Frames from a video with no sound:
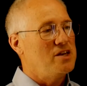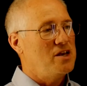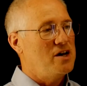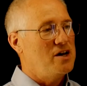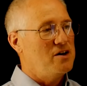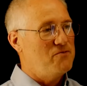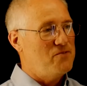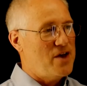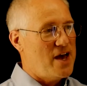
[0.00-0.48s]

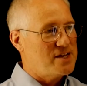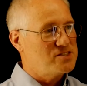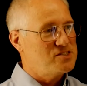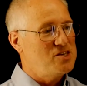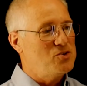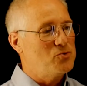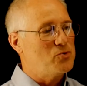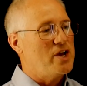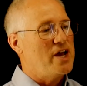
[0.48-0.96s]
a
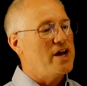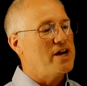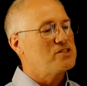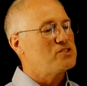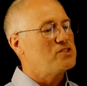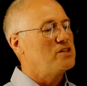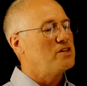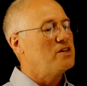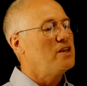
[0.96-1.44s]
vaccine
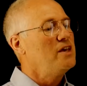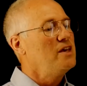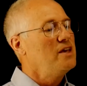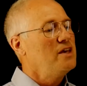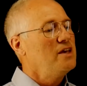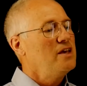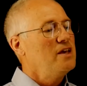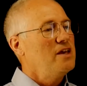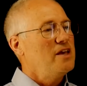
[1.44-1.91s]
reaction
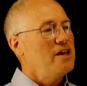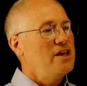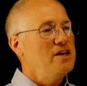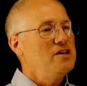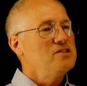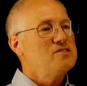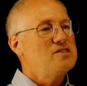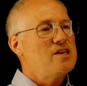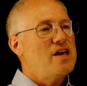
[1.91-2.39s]

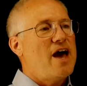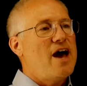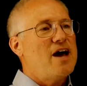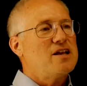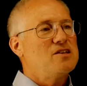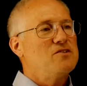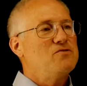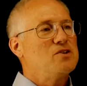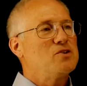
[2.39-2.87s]
is the
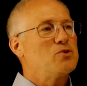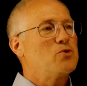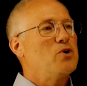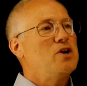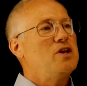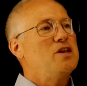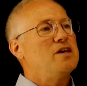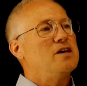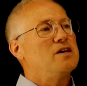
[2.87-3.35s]
active
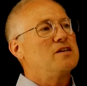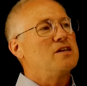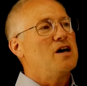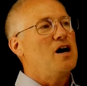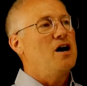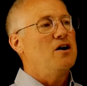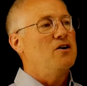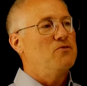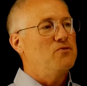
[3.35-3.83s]
ingredient
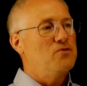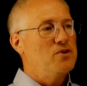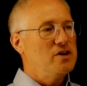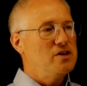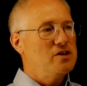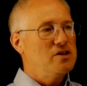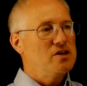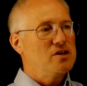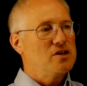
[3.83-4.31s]
of
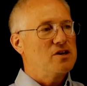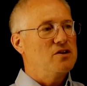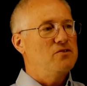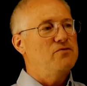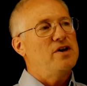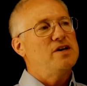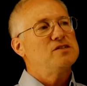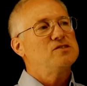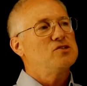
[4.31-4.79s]

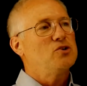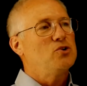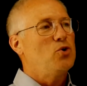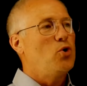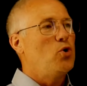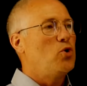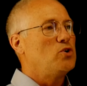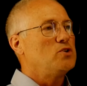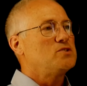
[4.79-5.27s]
conventional
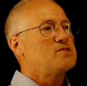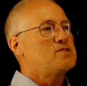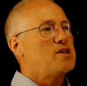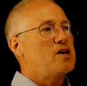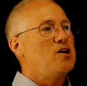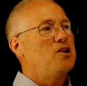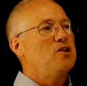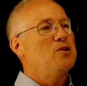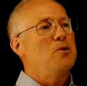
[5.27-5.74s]
whole
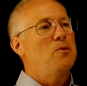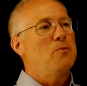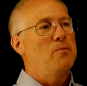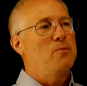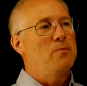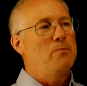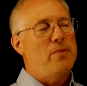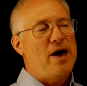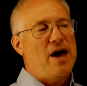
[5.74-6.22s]
cell
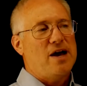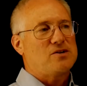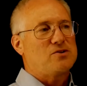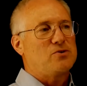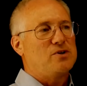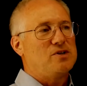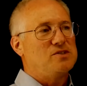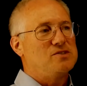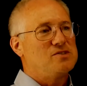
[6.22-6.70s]

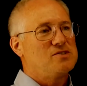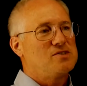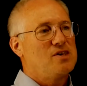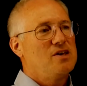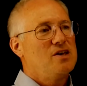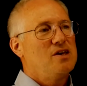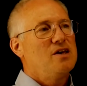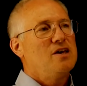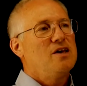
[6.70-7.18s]
bacterins.
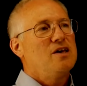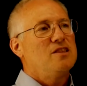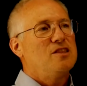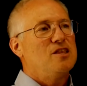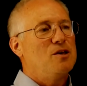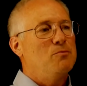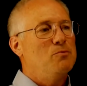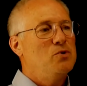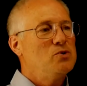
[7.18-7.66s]

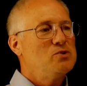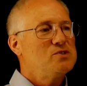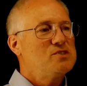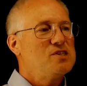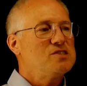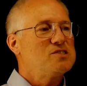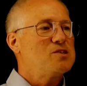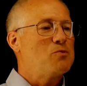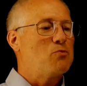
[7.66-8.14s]
The immune
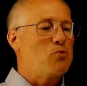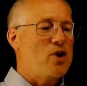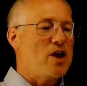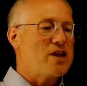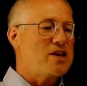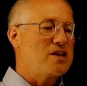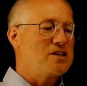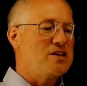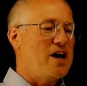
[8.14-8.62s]
system
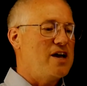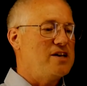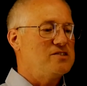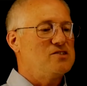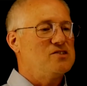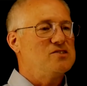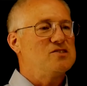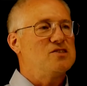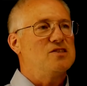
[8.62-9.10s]

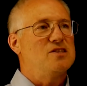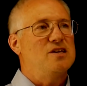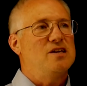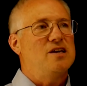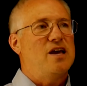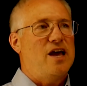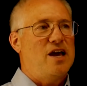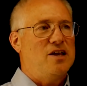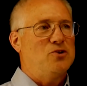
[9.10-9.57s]
recognizes the
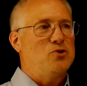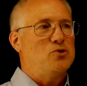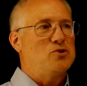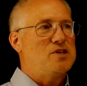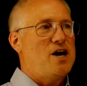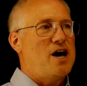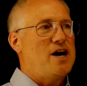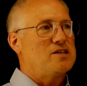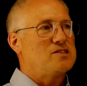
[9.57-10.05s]

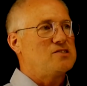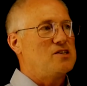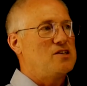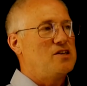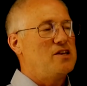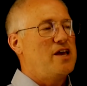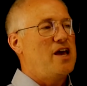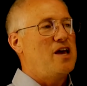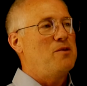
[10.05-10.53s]
endotoxin
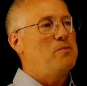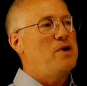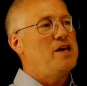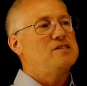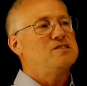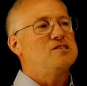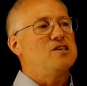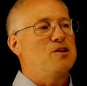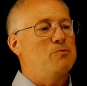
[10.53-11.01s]
and
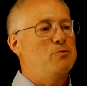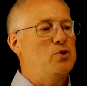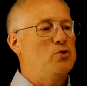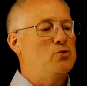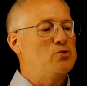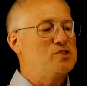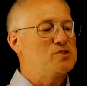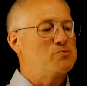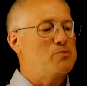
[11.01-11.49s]
makes an
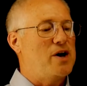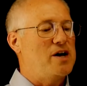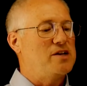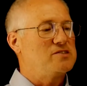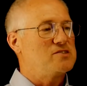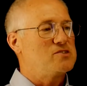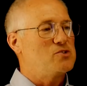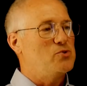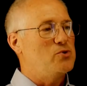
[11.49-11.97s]
immune
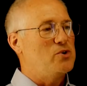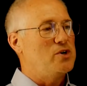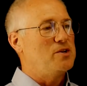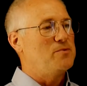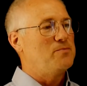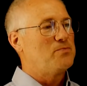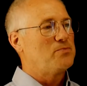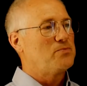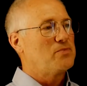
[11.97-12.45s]
response to it.
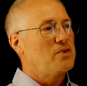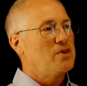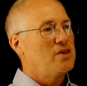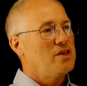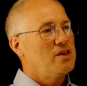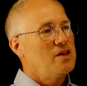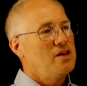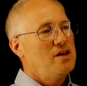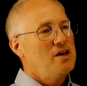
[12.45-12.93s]

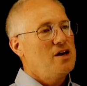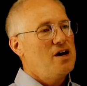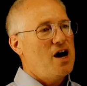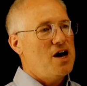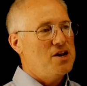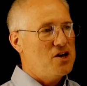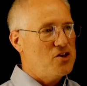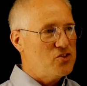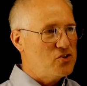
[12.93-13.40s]

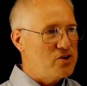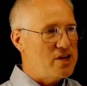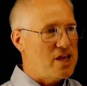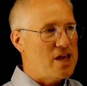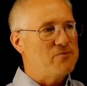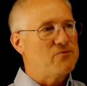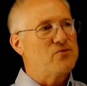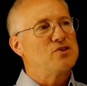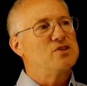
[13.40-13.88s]
Another
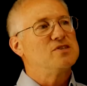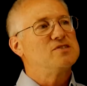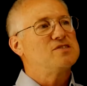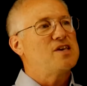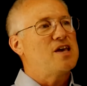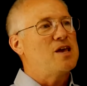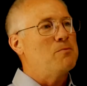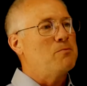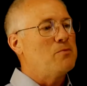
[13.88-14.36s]
name for the
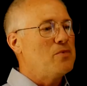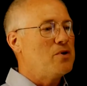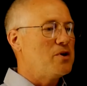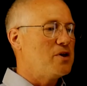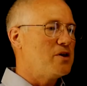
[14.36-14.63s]
same